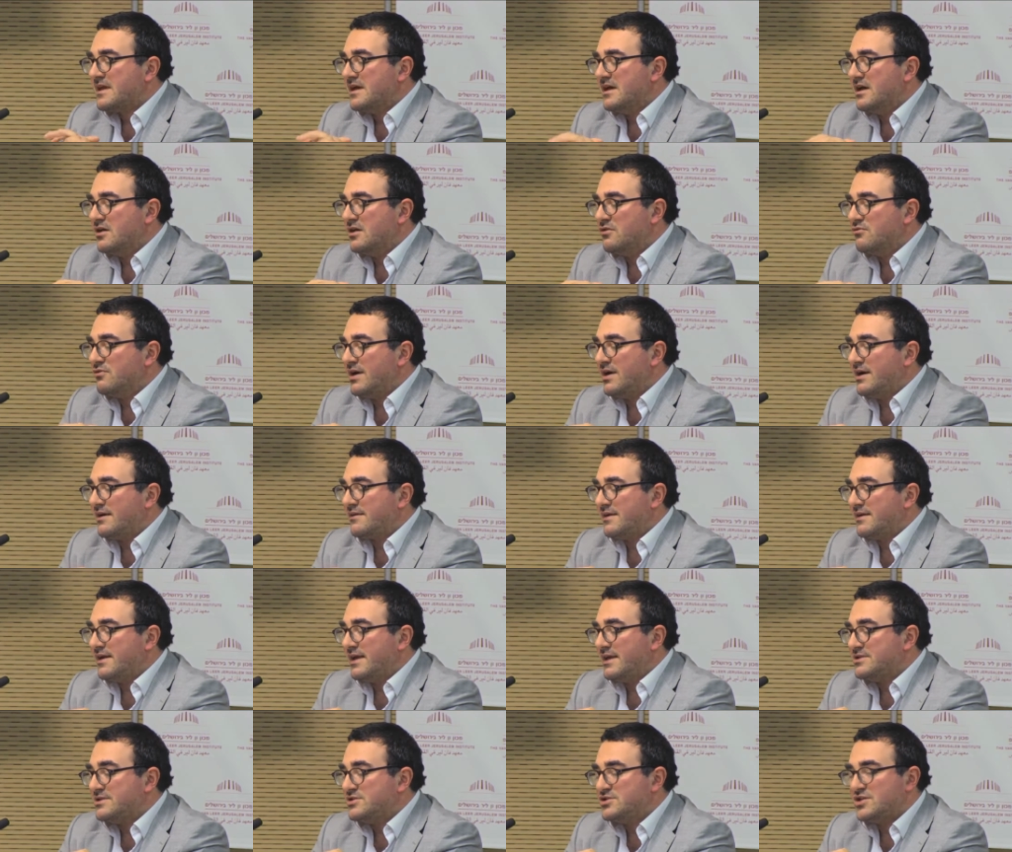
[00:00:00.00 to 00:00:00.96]
where
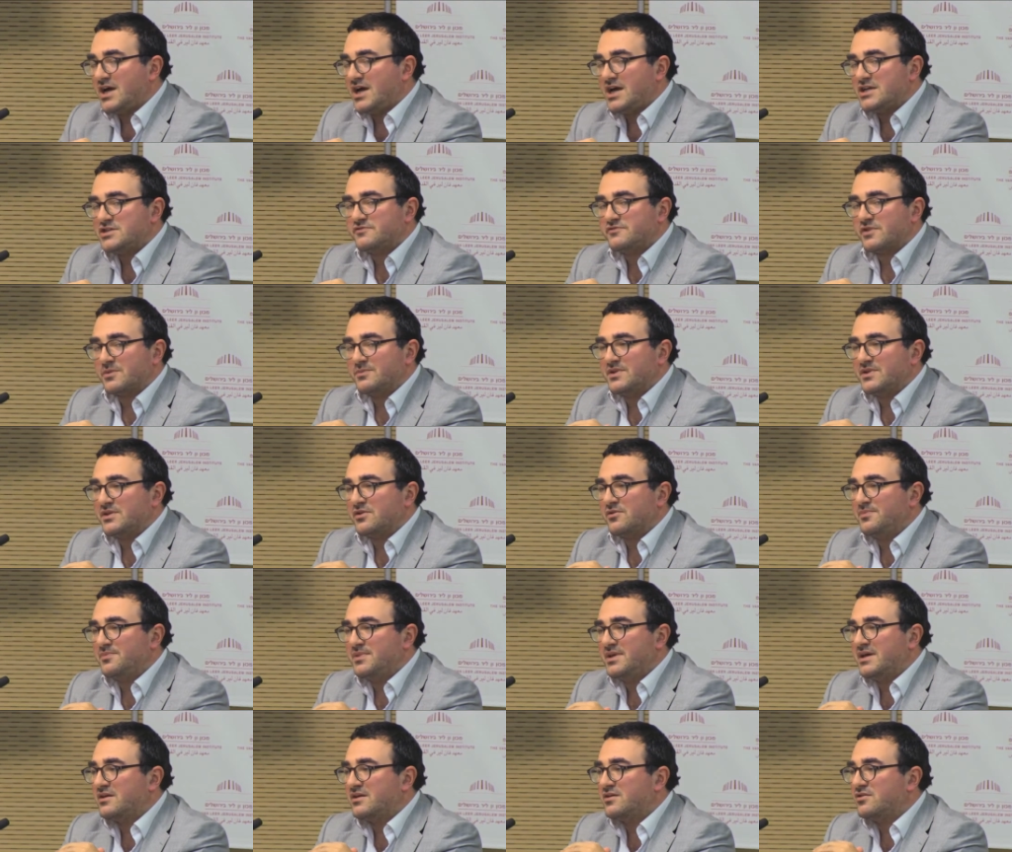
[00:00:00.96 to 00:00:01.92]
a judge from the
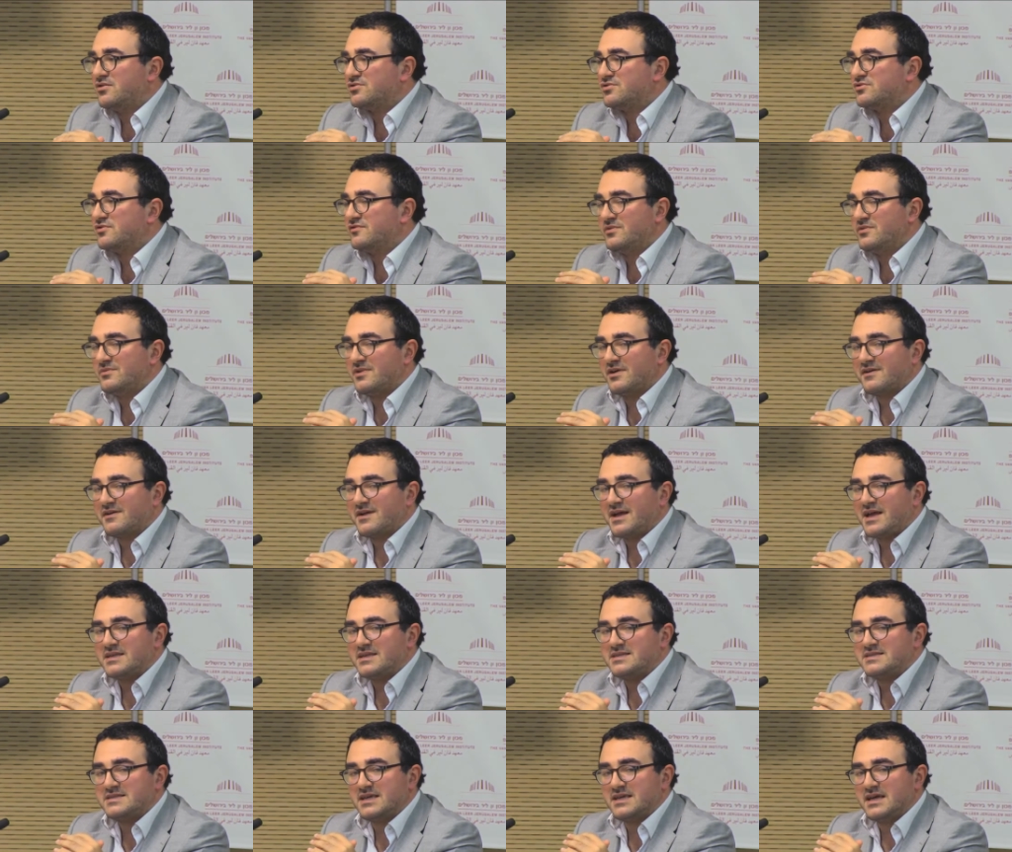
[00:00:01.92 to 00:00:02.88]
European Court of Human
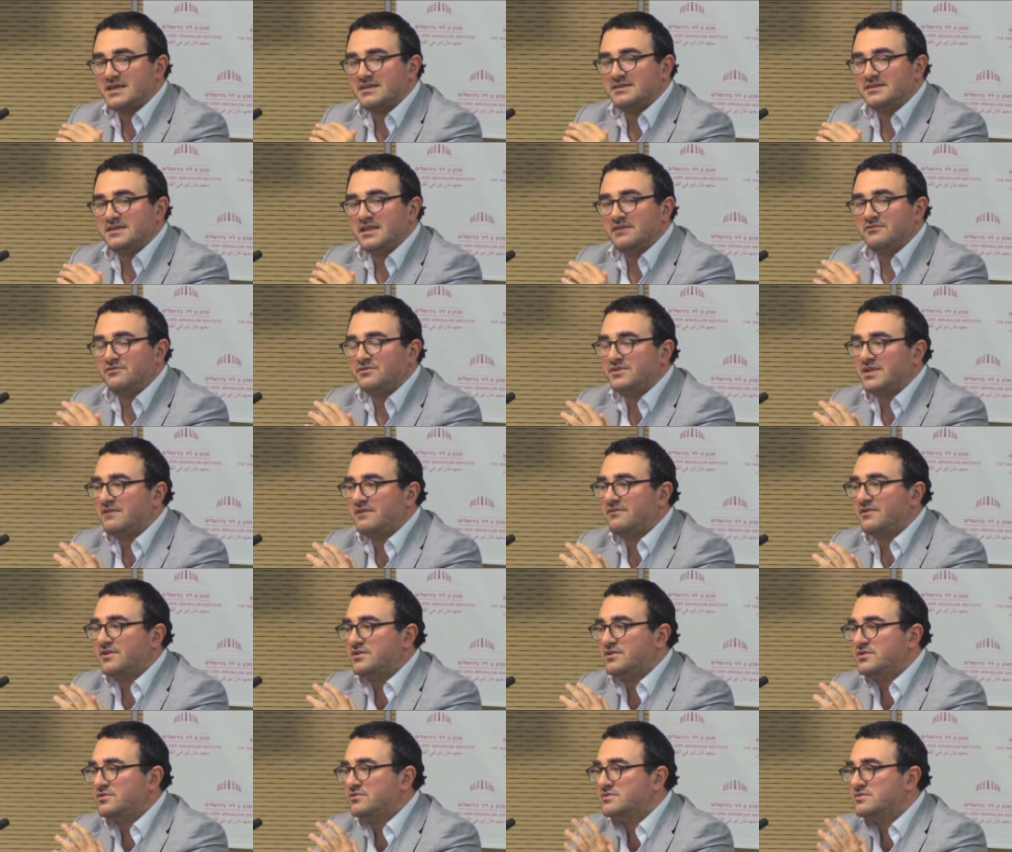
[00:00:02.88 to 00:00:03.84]
Rights said they would
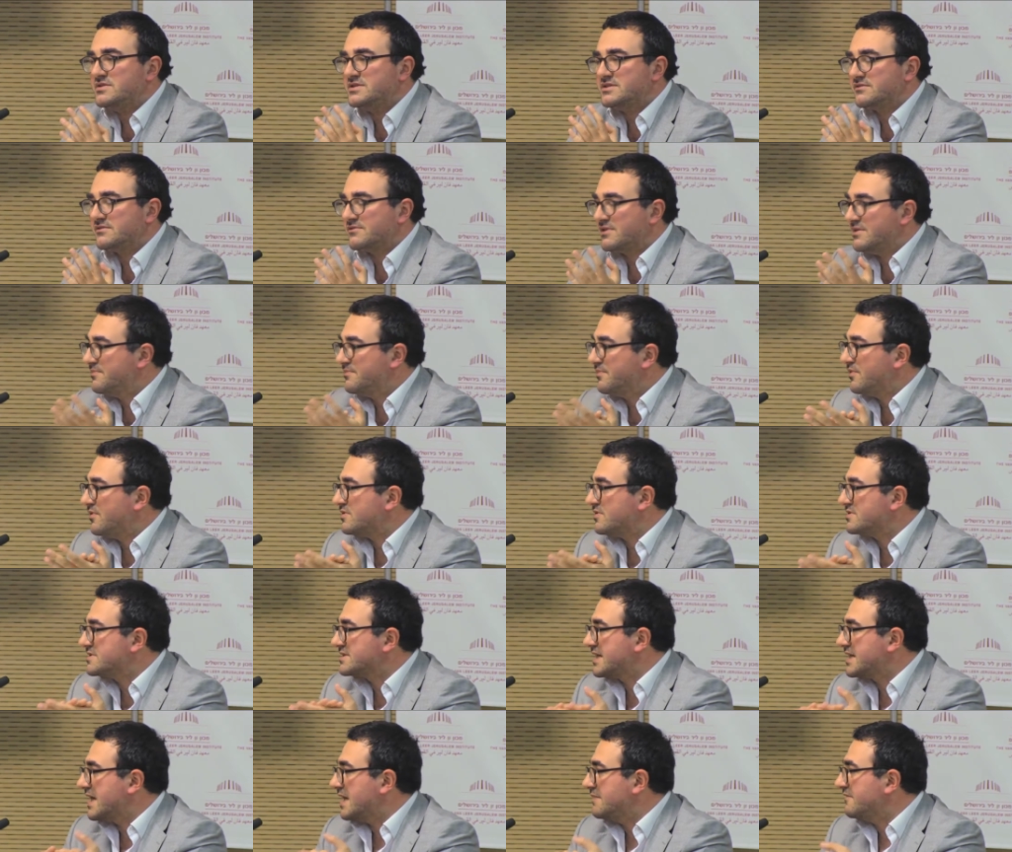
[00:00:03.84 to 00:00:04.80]
never use
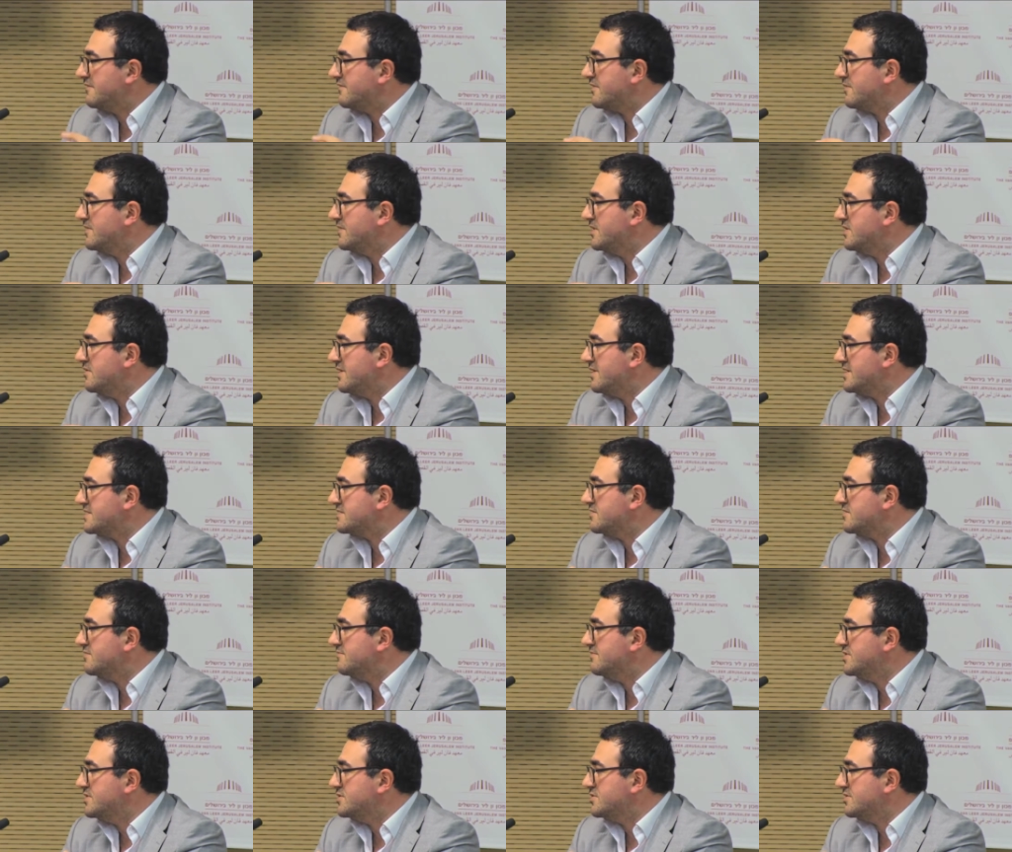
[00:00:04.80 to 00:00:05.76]
reports coming from the US
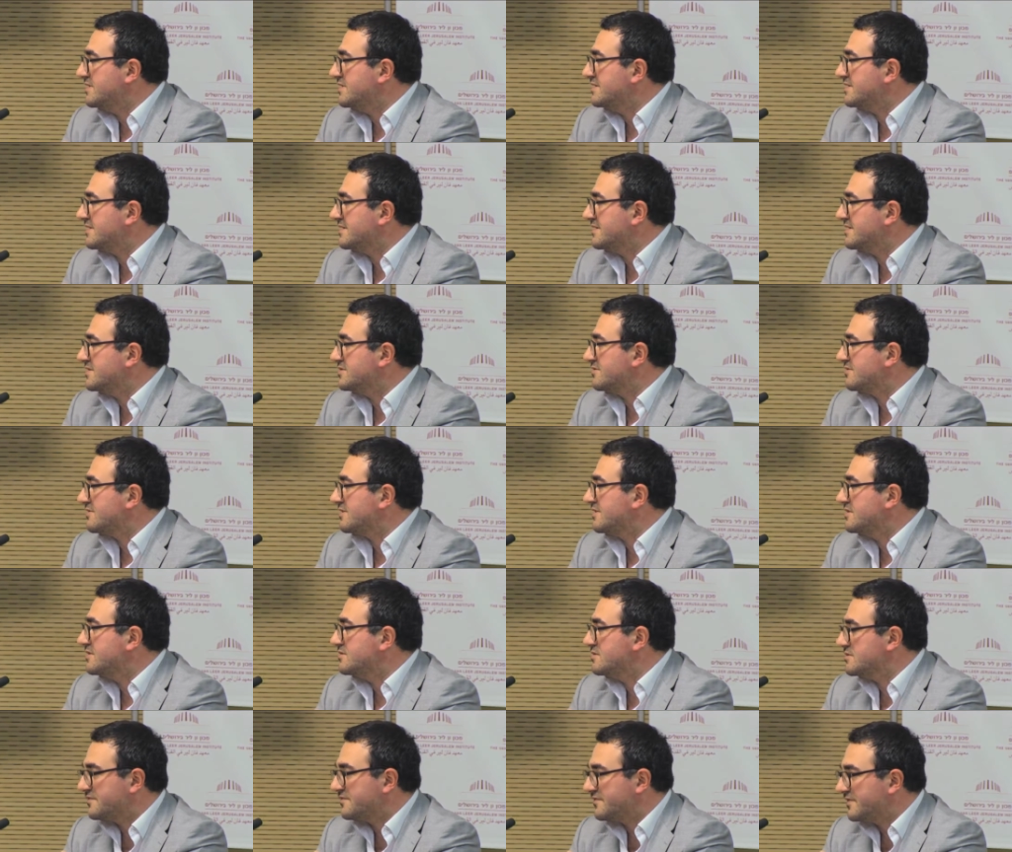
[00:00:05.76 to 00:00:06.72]
Commission on International
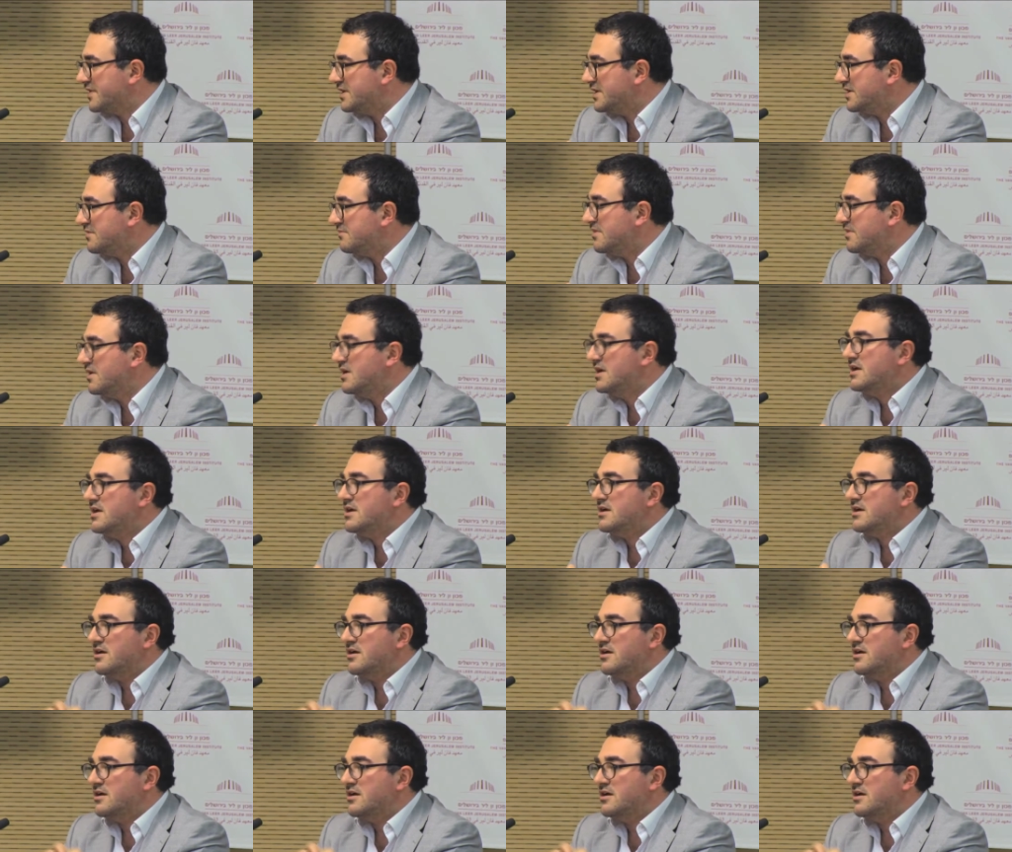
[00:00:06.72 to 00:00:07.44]
Religious Freedom